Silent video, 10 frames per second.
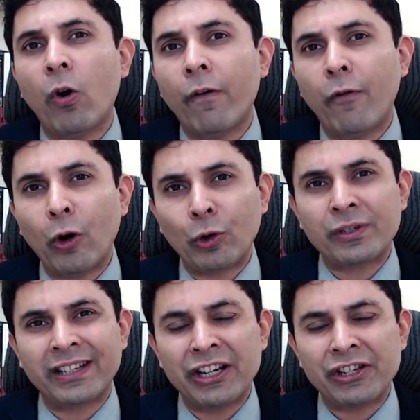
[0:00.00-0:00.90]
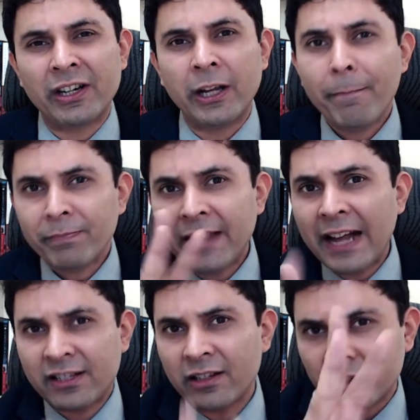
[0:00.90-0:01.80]
of auto-suggestion.
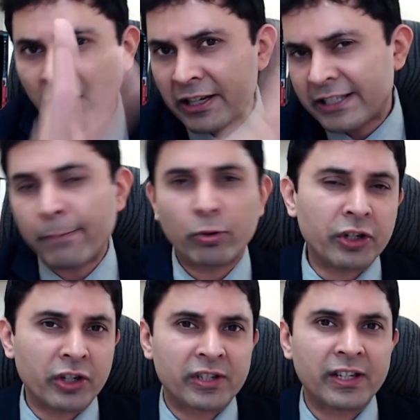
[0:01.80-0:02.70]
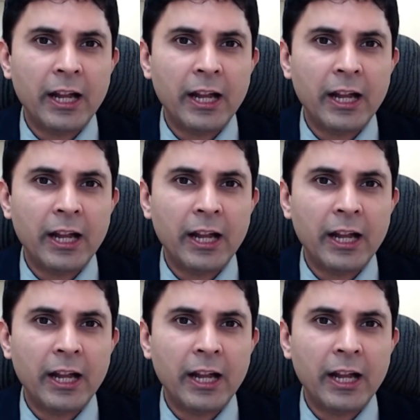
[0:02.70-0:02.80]
That's the third step to riches.